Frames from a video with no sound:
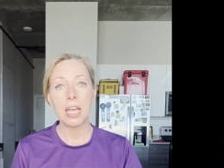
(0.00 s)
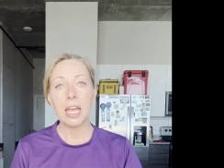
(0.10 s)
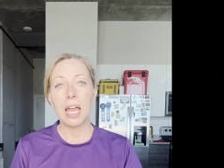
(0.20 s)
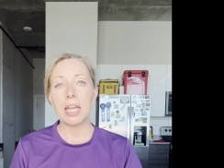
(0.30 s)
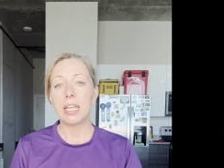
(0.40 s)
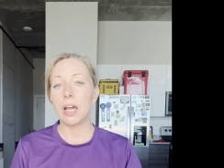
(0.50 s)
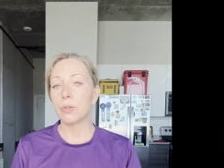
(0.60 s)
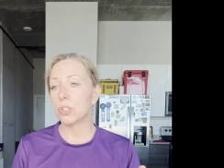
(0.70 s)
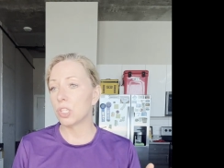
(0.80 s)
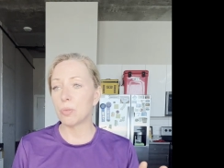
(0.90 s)
any
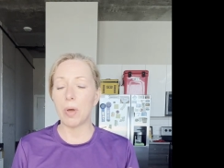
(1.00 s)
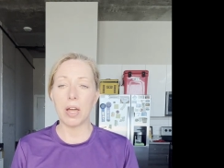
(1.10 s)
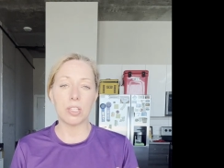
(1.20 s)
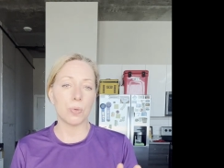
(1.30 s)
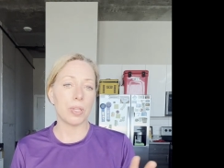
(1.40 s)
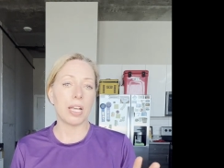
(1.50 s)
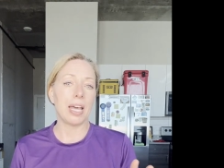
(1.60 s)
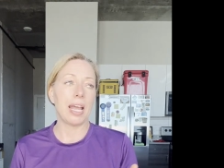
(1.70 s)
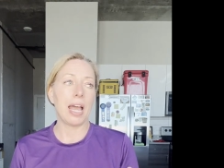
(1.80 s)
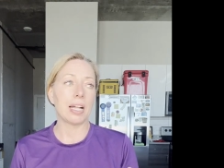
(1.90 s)
ouchy spots where they
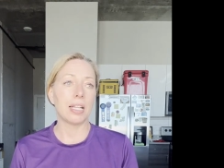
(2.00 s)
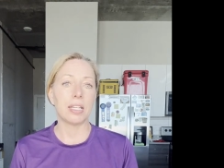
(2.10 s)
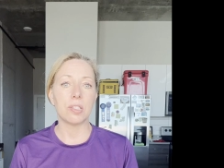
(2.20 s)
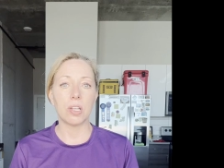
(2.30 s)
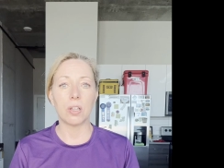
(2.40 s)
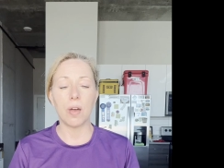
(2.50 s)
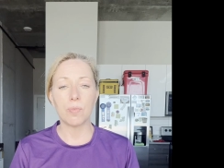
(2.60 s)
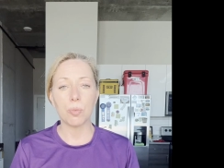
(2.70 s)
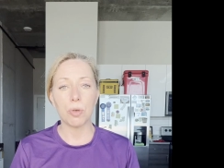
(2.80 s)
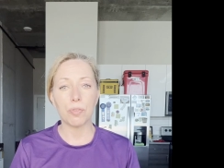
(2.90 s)
kind of act like it's
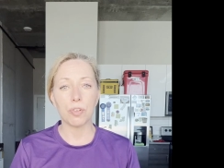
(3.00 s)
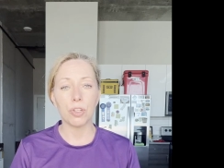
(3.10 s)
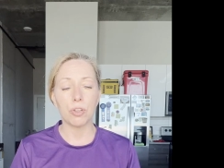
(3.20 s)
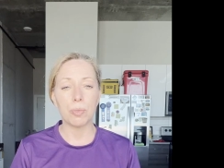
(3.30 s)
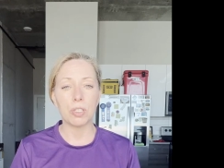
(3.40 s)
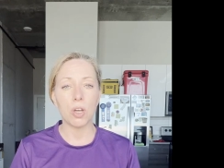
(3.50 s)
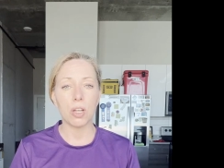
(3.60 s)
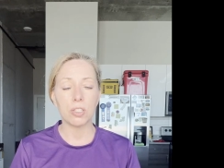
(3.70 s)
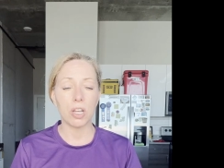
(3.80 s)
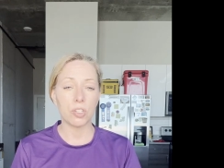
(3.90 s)
uncomfortable for you to be
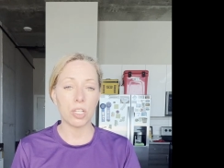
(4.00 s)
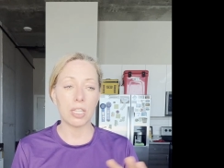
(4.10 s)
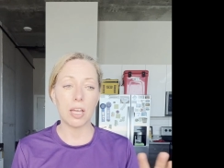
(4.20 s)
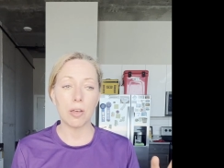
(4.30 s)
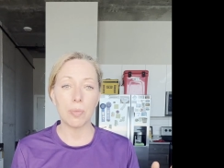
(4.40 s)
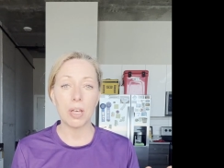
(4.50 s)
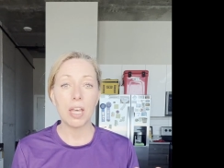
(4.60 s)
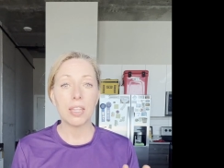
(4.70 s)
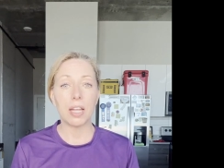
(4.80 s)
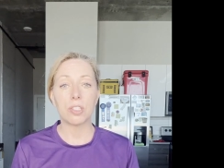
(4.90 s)
touching them,
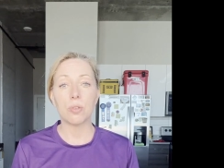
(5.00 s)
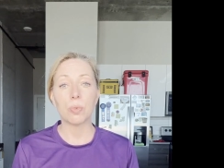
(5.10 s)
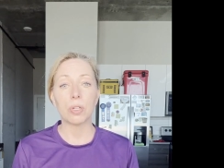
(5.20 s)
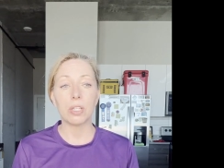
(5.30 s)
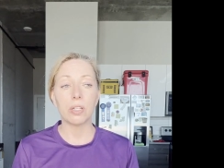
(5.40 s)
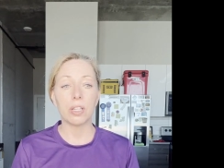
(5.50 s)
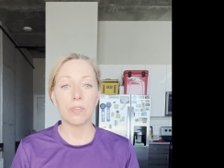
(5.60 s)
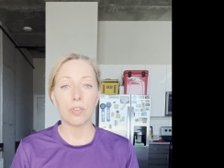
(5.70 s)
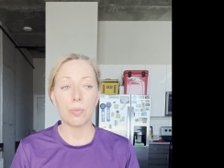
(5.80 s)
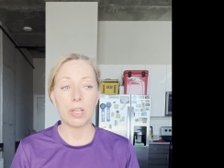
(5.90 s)
that's some really good
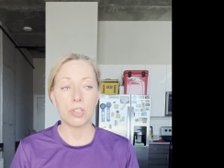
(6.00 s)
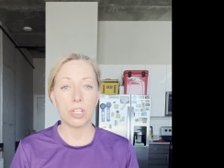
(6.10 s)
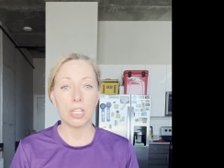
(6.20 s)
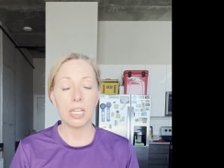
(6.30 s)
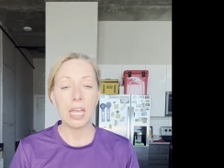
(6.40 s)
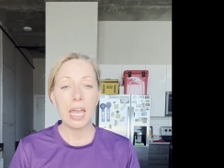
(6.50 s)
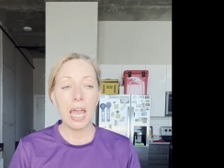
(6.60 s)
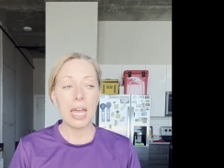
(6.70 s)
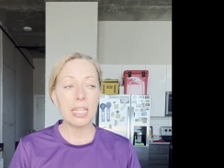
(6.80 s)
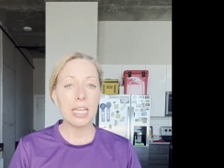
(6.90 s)
information.
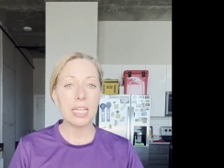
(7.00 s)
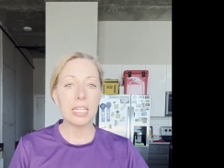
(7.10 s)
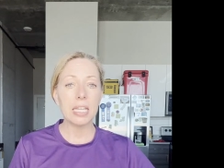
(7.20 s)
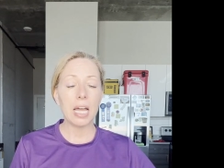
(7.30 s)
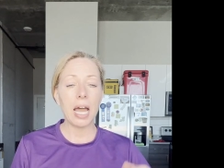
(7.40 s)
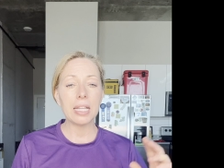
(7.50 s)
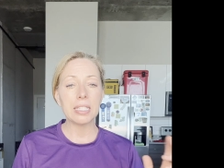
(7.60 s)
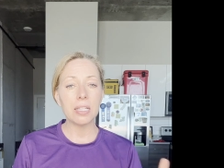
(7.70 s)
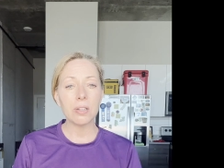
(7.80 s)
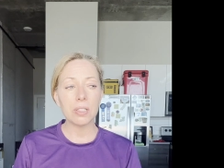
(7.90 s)
And then
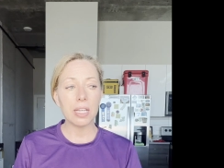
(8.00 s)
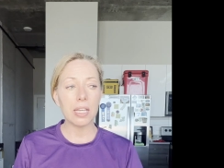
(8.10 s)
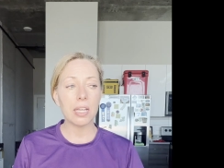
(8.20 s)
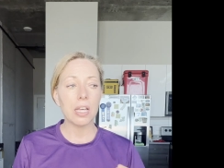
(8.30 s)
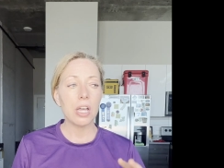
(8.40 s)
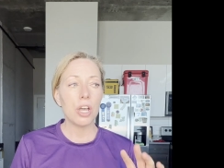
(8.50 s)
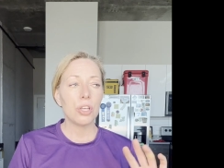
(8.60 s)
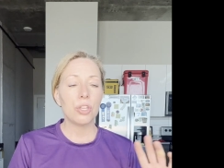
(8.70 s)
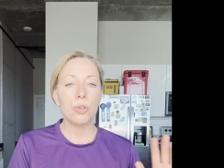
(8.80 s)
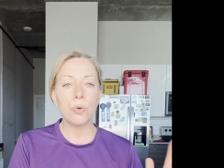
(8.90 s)
ideally,
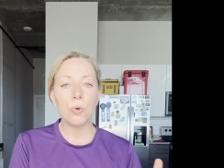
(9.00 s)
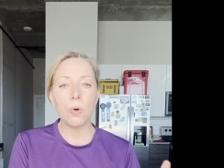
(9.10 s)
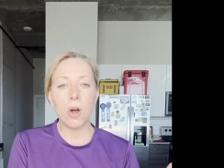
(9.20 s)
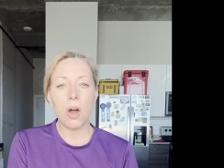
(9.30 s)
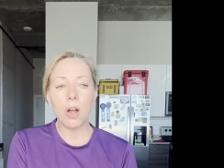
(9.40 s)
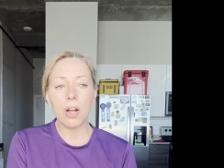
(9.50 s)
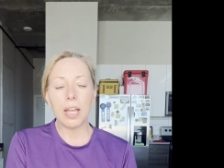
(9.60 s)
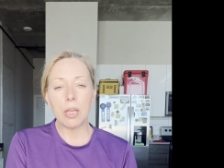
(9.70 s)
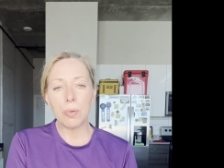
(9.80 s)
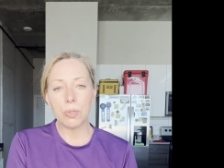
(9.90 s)
you are
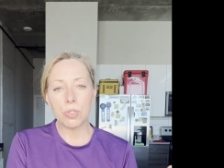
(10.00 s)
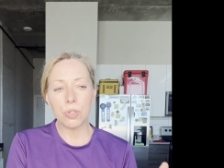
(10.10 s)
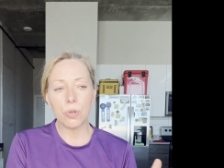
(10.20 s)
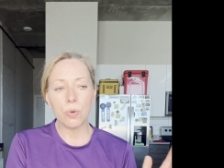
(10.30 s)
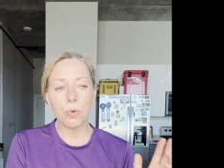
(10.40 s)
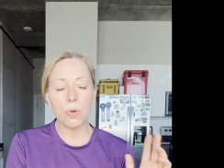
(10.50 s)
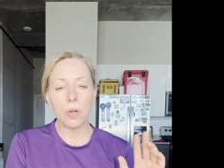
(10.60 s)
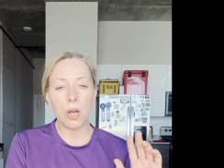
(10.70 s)
able to